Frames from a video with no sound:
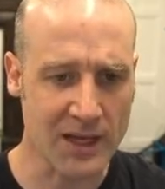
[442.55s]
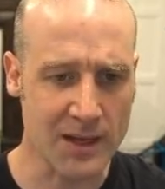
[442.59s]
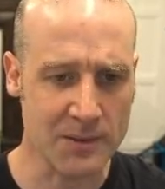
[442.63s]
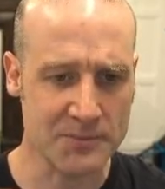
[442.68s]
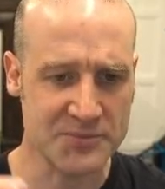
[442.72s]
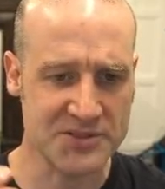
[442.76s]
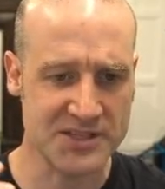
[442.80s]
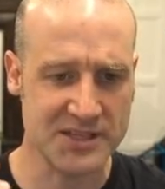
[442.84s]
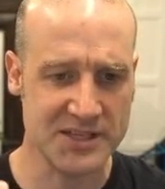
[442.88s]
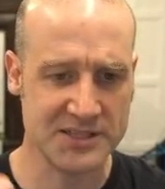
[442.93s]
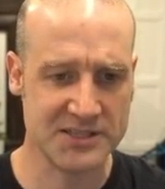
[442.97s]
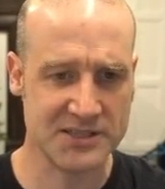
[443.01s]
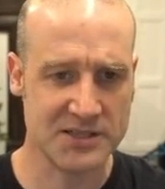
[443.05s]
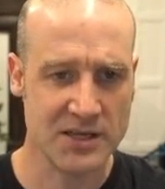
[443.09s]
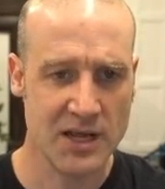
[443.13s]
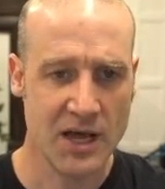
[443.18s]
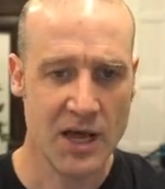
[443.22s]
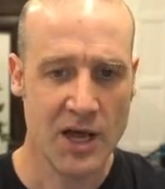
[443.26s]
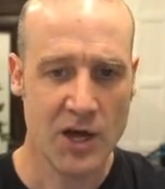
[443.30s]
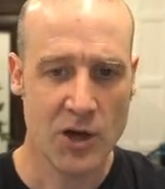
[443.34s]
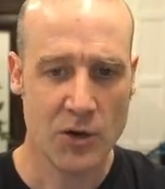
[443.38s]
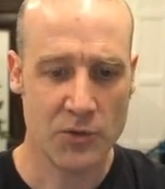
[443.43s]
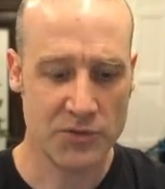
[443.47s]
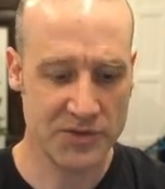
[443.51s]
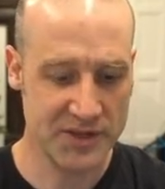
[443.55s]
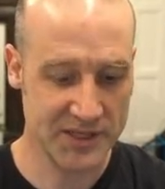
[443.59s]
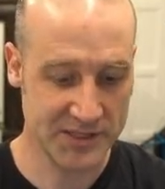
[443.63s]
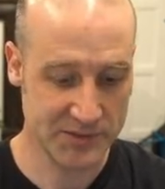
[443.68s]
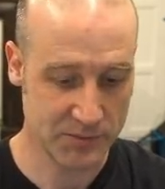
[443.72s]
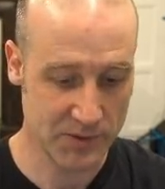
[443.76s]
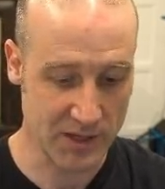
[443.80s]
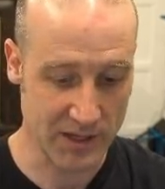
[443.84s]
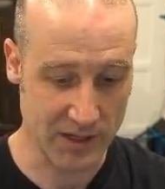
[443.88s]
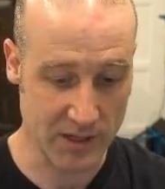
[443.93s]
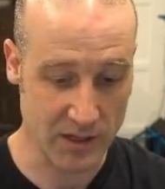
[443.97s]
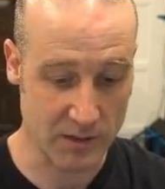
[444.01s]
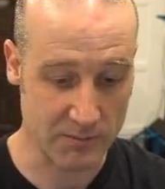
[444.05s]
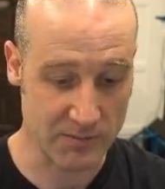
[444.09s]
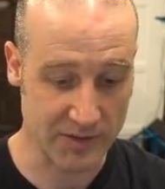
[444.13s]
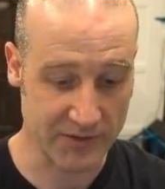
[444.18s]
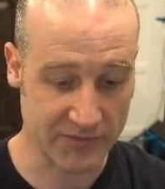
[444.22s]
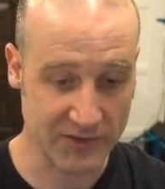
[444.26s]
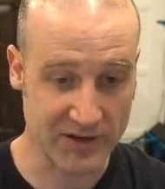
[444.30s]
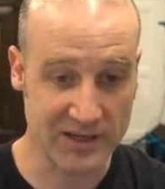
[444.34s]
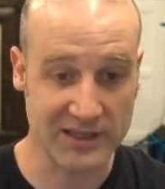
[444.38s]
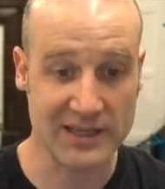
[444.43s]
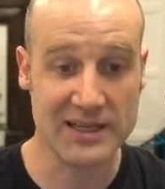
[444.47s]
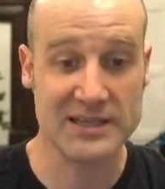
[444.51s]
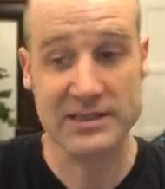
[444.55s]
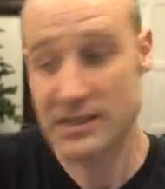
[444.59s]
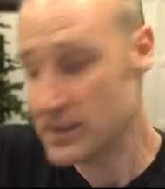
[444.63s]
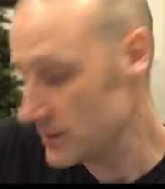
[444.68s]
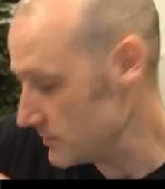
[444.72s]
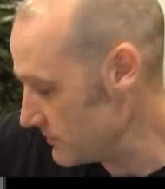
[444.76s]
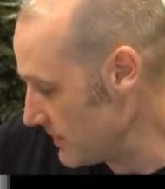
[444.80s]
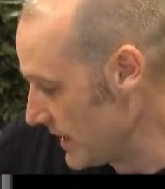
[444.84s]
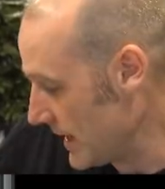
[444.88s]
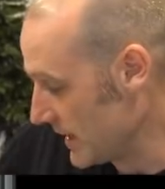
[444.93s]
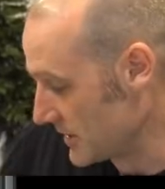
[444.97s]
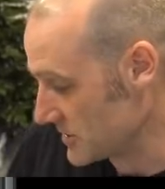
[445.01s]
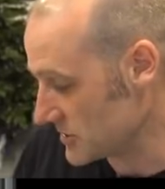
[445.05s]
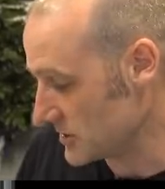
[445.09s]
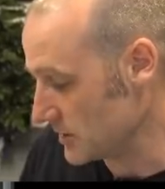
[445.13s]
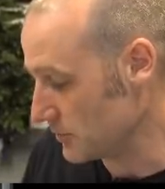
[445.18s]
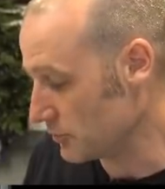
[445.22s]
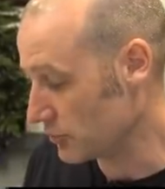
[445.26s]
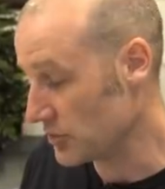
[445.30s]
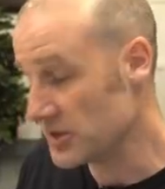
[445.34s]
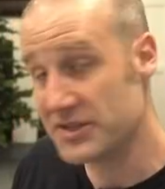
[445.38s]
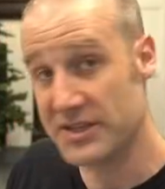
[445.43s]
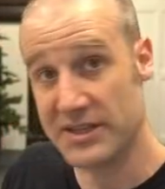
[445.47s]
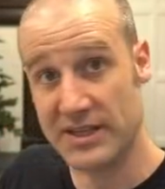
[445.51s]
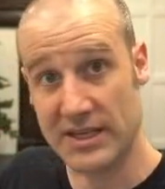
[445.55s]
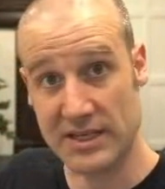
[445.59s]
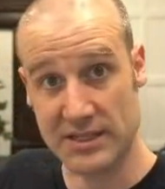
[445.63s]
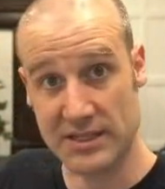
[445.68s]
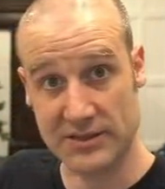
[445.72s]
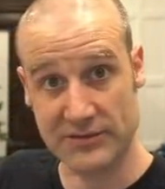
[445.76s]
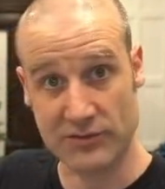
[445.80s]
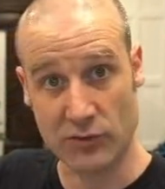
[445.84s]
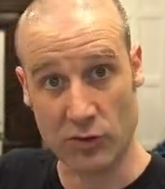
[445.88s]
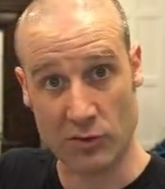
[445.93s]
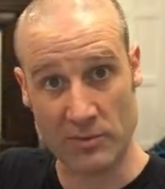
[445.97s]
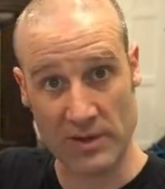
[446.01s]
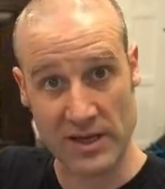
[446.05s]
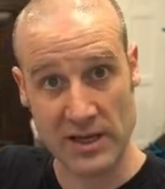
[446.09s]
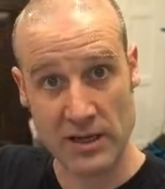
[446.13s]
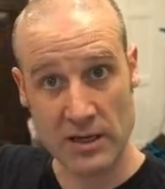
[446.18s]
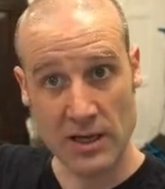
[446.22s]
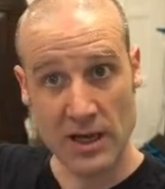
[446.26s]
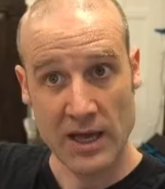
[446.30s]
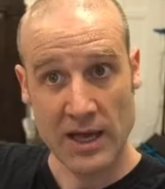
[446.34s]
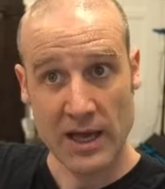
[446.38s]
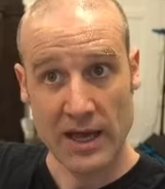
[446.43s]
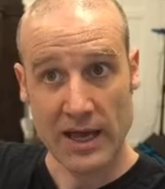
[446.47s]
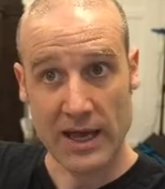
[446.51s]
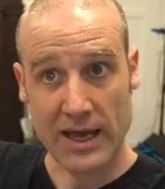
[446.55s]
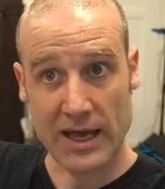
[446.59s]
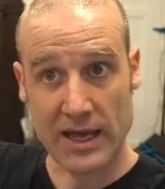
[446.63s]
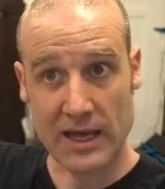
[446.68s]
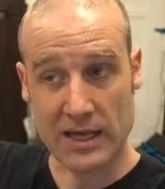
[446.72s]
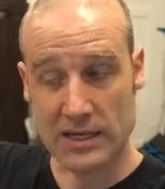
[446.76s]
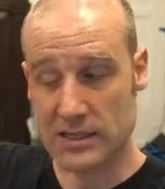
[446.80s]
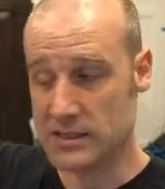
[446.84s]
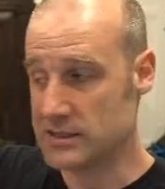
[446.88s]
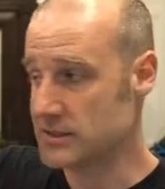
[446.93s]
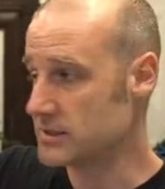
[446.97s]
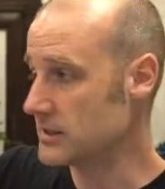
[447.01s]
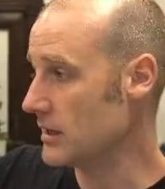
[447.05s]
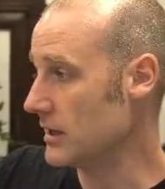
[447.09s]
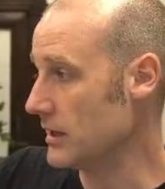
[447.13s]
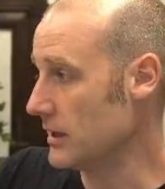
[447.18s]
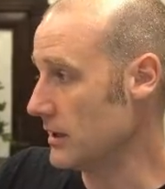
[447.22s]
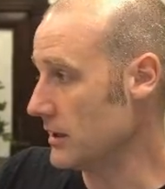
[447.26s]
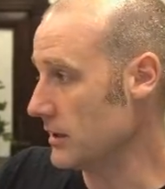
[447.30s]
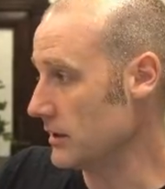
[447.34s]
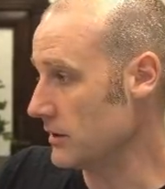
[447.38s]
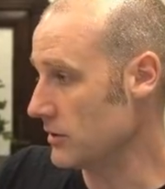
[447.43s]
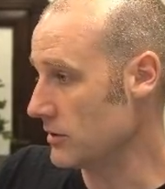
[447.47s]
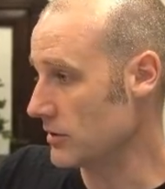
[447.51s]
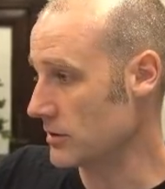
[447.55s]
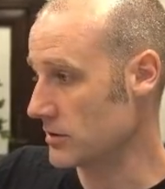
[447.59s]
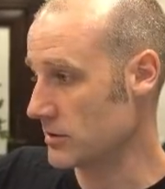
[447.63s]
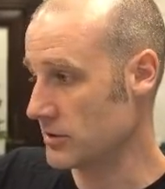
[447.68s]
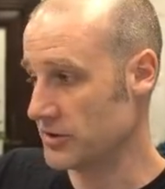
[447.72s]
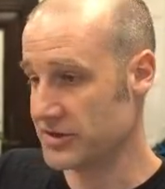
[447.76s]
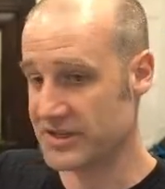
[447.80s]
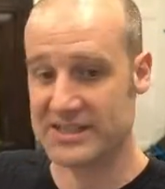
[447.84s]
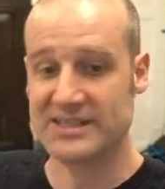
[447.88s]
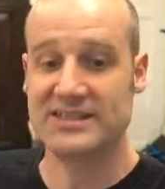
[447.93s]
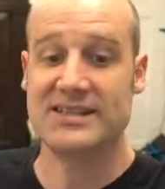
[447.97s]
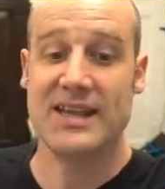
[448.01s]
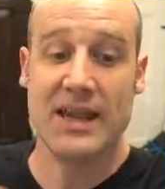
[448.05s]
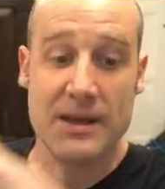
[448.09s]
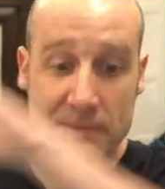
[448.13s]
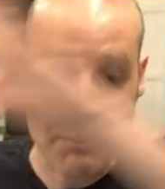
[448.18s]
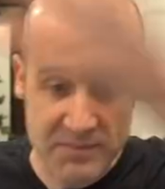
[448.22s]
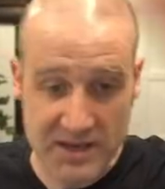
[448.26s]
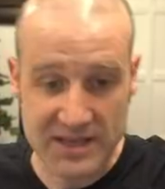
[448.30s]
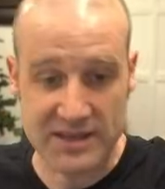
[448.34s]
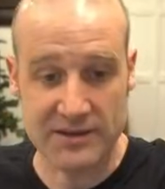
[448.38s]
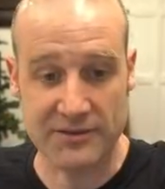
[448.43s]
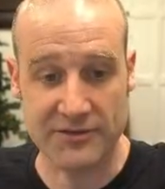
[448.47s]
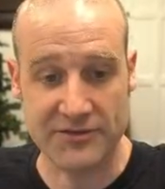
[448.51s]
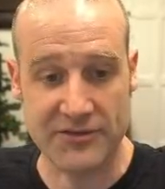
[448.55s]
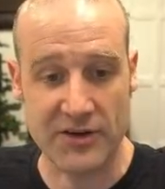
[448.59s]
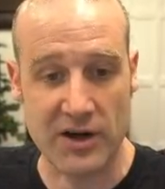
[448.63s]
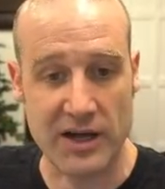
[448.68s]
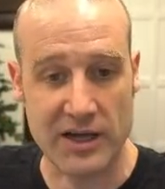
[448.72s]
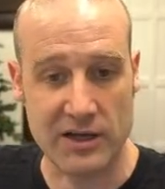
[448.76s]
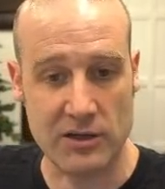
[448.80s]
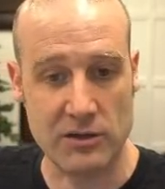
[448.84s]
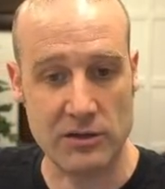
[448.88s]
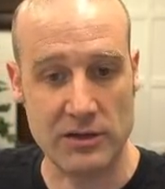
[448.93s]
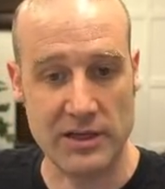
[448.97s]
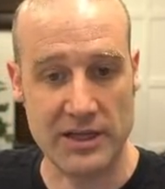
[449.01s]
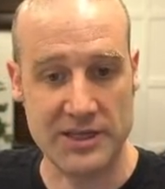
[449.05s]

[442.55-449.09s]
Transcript: So this I got my friend Lisa actually printed these for me and I got her to send me the file.